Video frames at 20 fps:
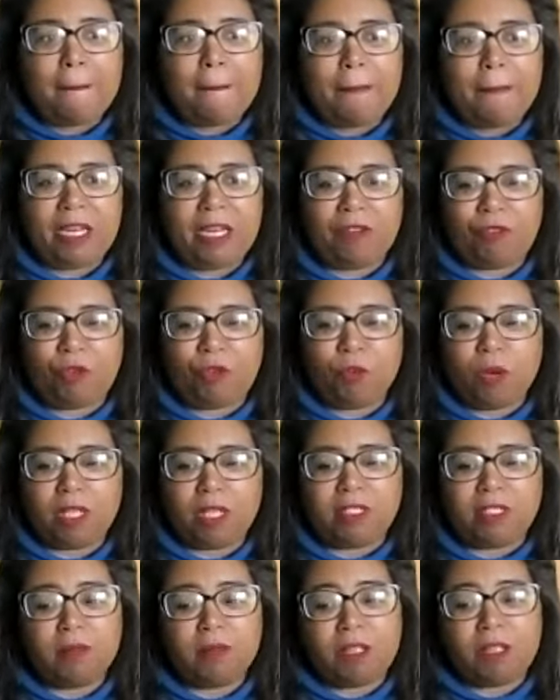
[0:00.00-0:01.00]
But if you
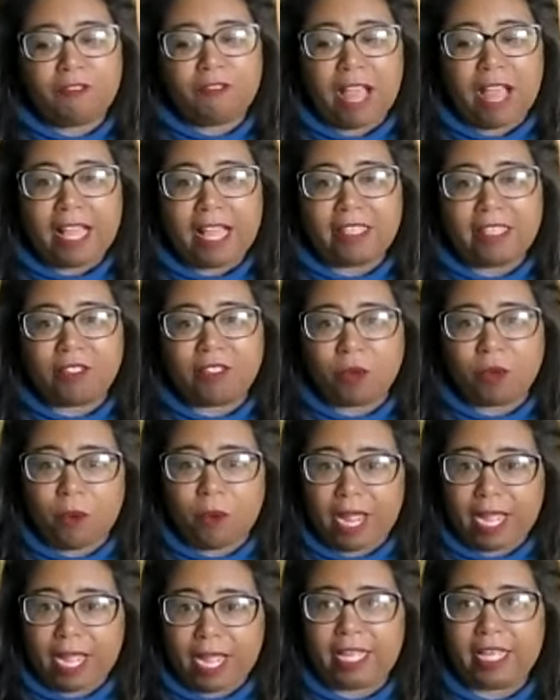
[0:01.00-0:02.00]
want something fast,
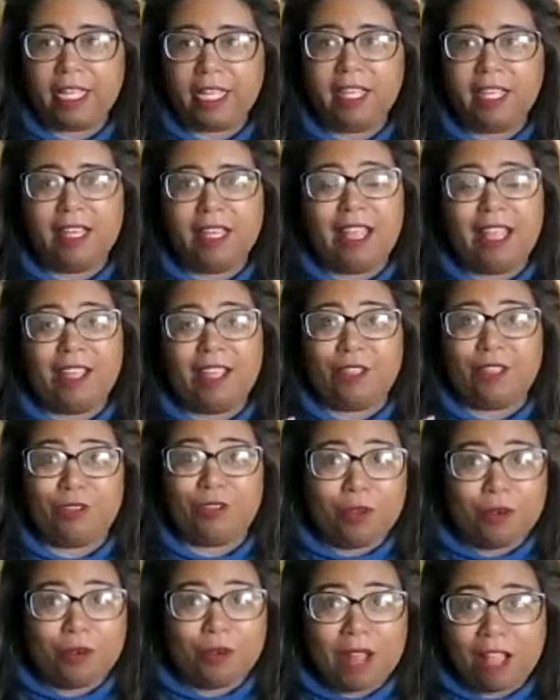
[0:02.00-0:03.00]
quick, you
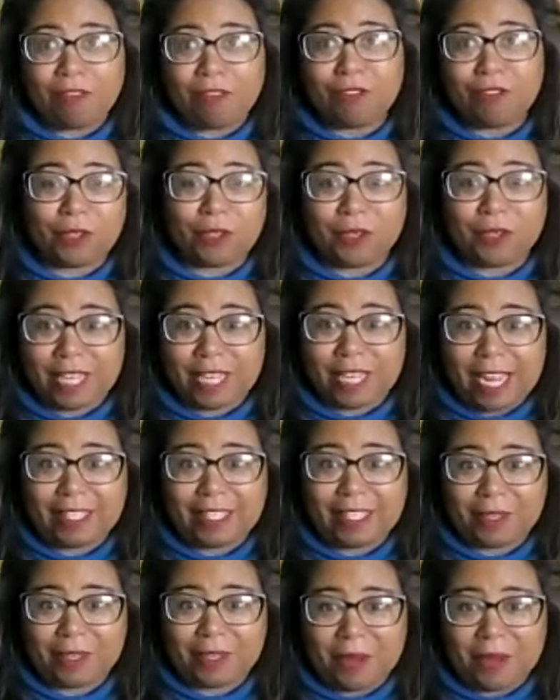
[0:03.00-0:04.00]
don't have to
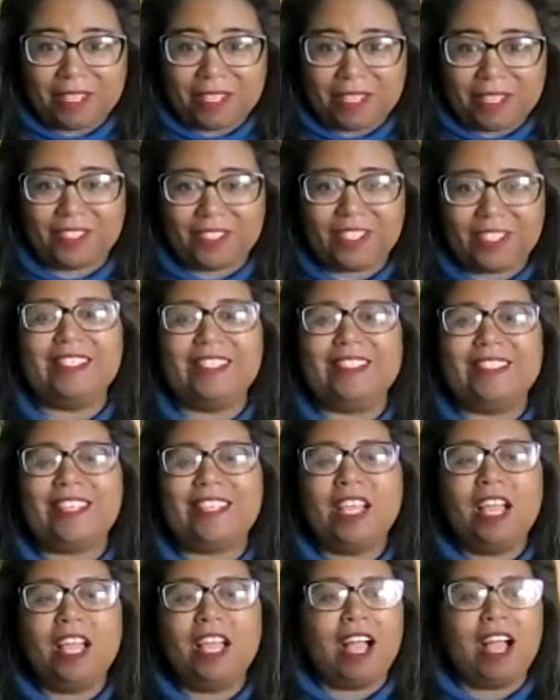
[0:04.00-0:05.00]
create the
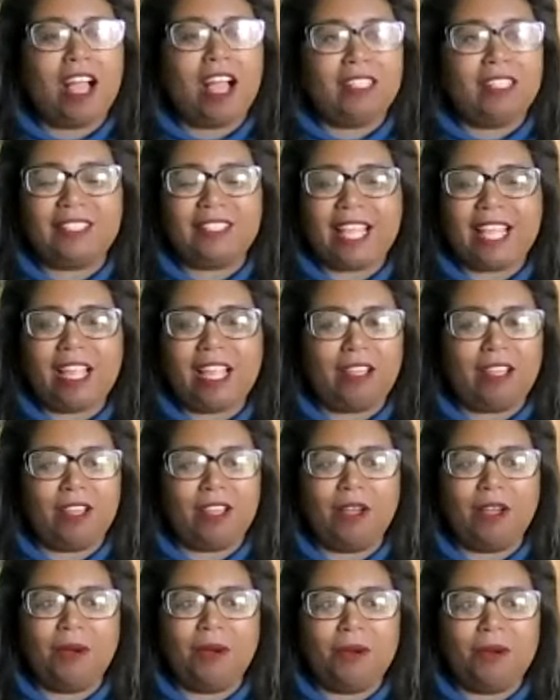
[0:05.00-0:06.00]
questions. I'd say
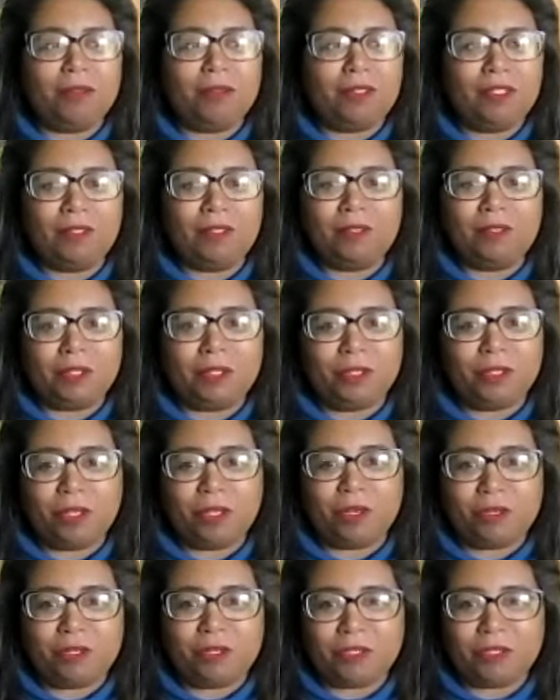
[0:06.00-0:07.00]
go to your
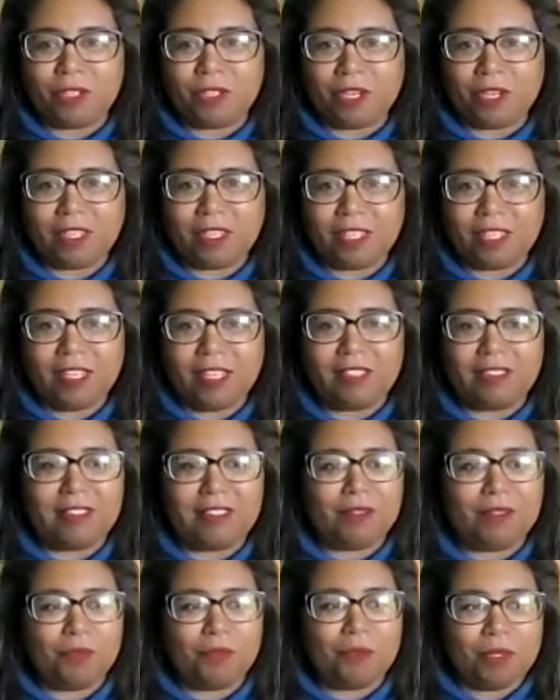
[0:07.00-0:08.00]
local Target,
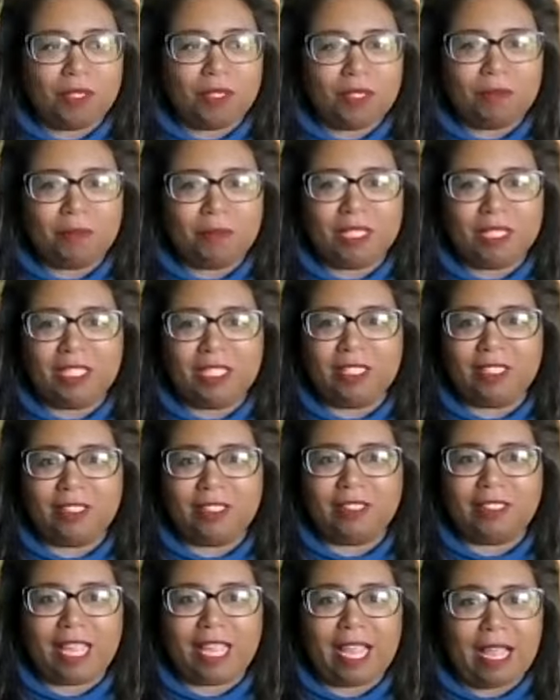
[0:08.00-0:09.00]

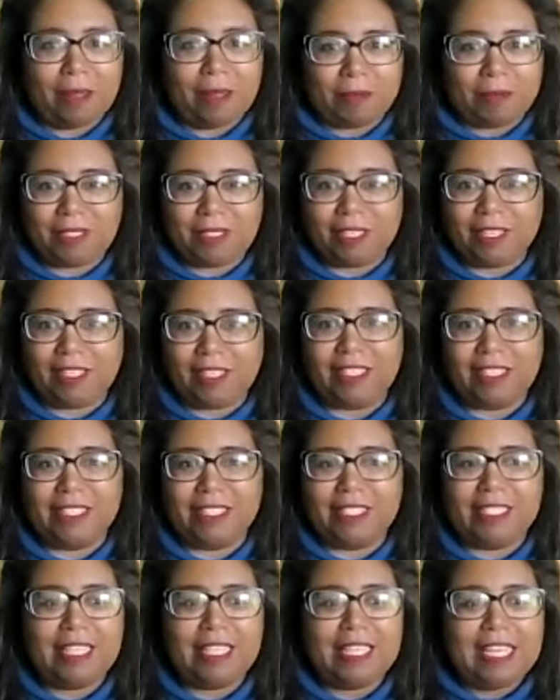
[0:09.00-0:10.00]
Walmart,
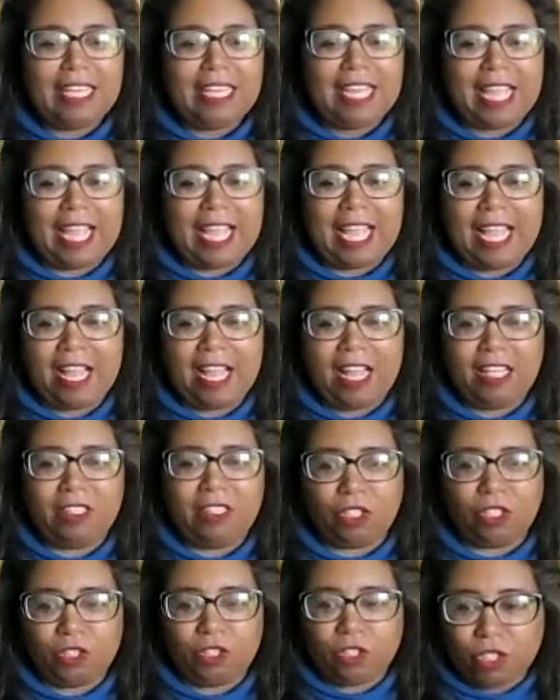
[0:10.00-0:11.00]
Amazon,
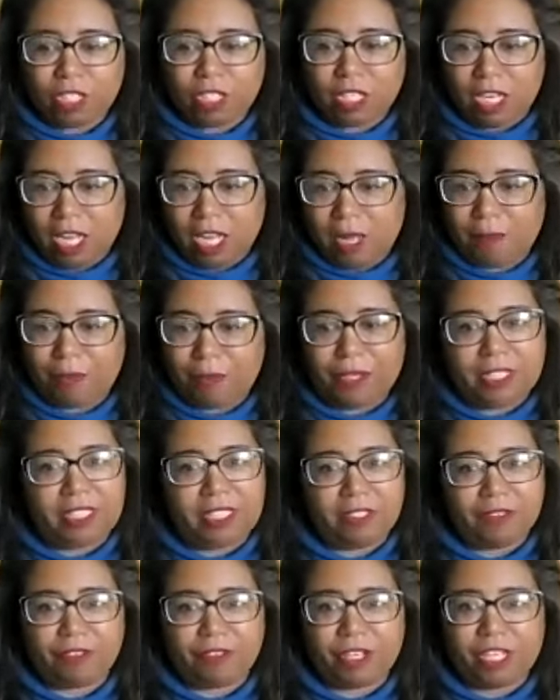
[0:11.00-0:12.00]
and look up the
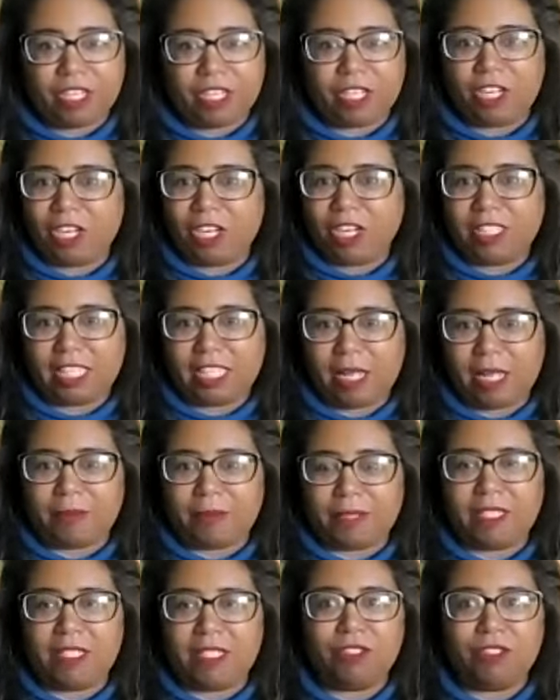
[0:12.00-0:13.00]
different card
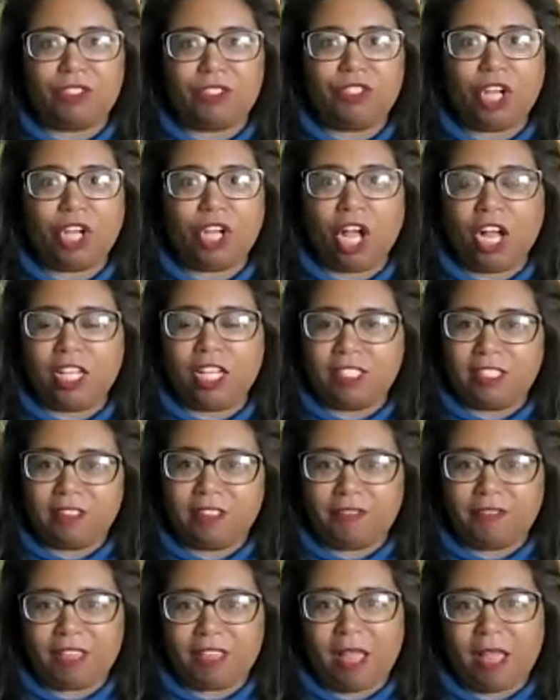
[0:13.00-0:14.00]
games. There's tons
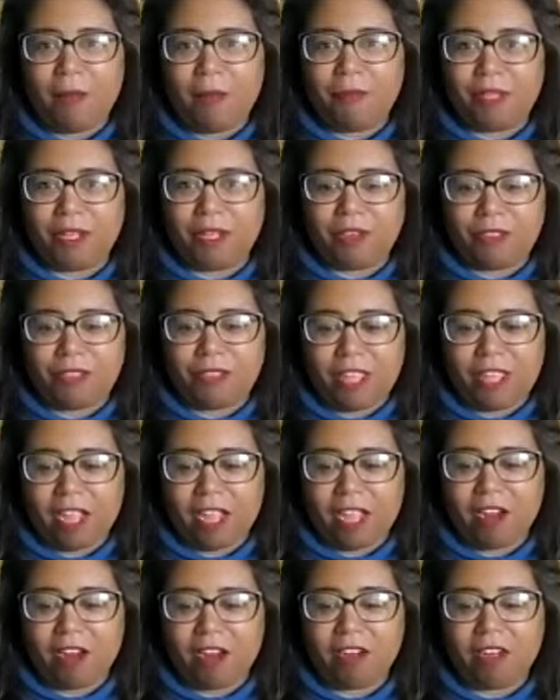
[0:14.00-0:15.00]
of them that are
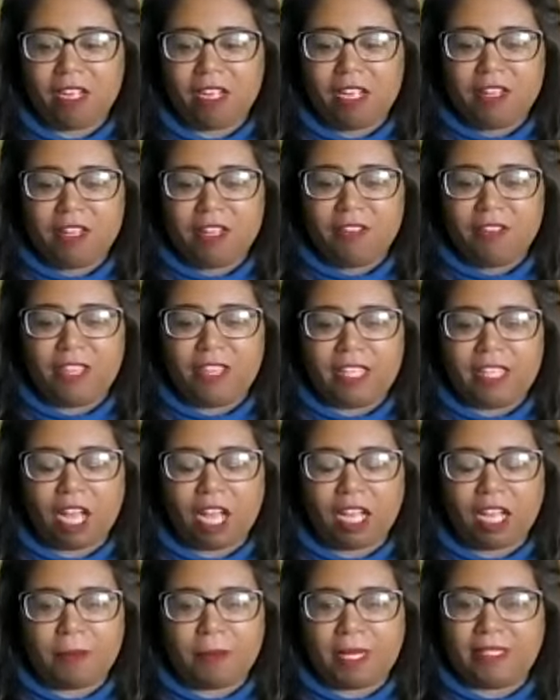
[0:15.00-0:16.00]
there that
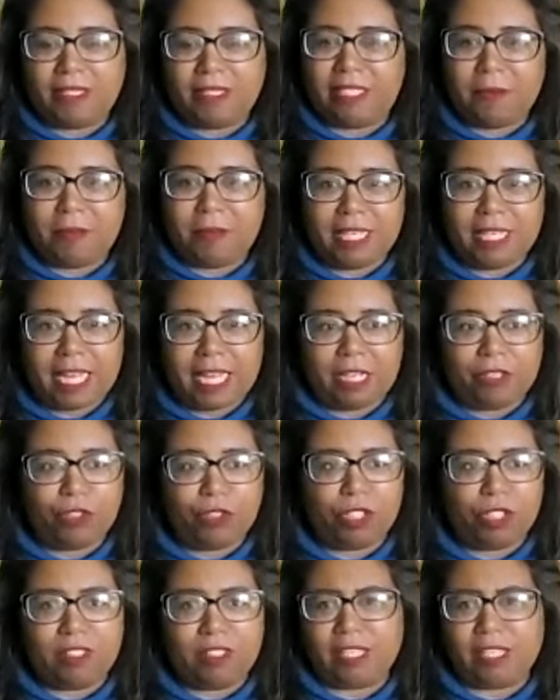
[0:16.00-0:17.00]
talk about deep
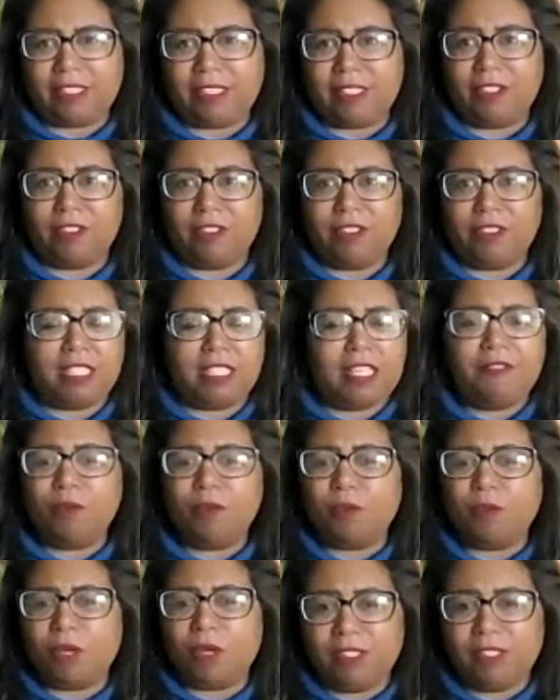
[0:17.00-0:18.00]
connections. Like there's
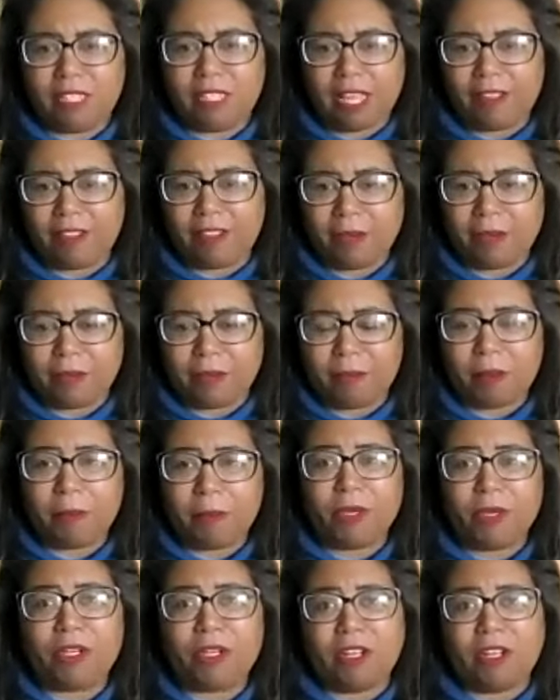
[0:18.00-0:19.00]
even one now that I
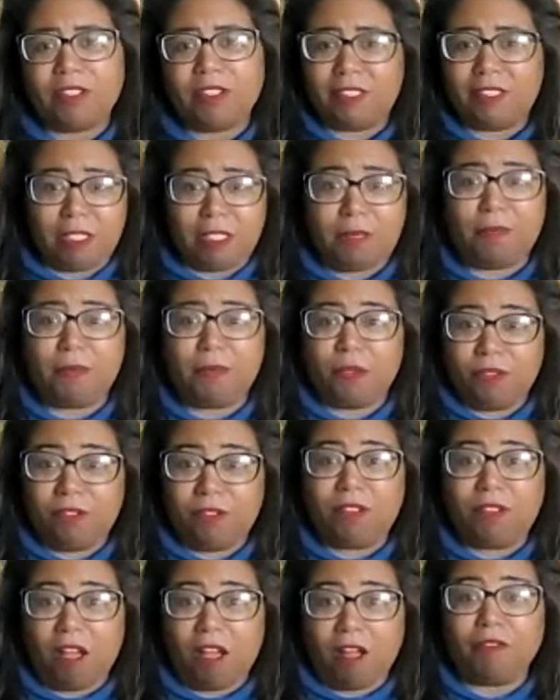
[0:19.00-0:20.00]
remember called Deep
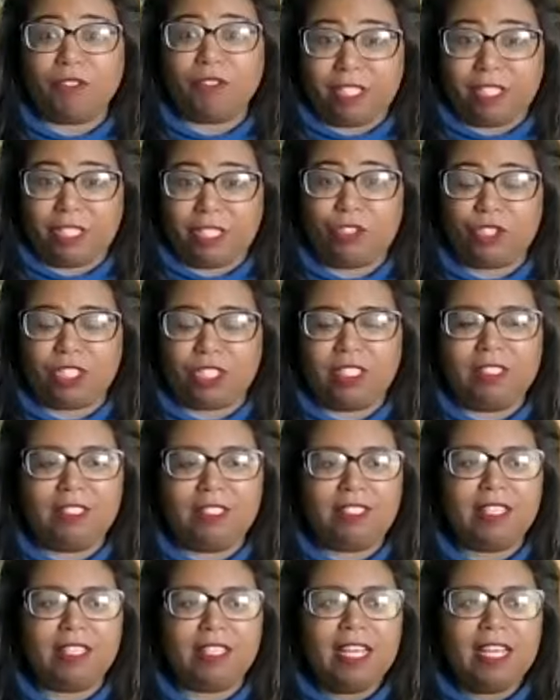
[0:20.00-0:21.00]
Conversations.